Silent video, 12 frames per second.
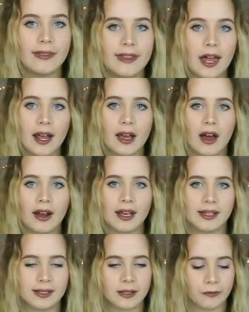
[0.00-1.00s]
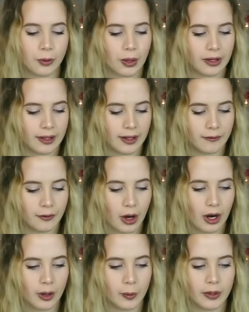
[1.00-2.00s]
Then I got a Sephora gift
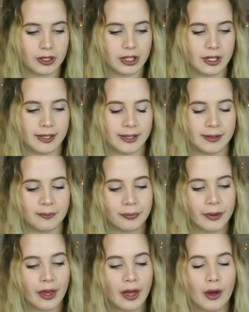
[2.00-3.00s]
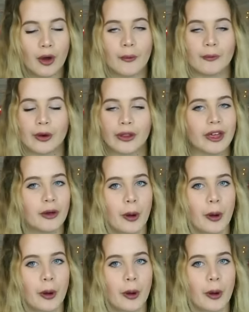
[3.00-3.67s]
card, which is really